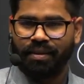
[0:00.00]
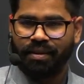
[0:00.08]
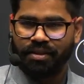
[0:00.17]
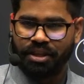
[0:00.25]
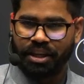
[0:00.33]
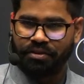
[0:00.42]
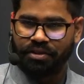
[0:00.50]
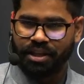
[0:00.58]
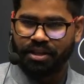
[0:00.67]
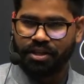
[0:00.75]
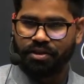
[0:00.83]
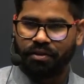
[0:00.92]
Chief
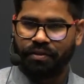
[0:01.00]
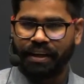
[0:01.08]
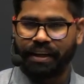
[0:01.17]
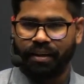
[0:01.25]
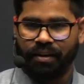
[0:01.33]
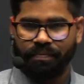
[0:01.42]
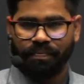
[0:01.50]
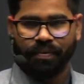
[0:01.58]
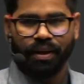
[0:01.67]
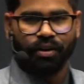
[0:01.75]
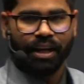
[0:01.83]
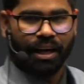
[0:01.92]
Justice of India.
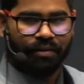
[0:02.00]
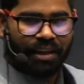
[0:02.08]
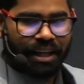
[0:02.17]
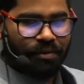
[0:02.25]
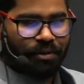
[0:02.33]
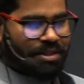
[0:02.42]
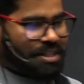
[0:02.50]
Okay, I will give you C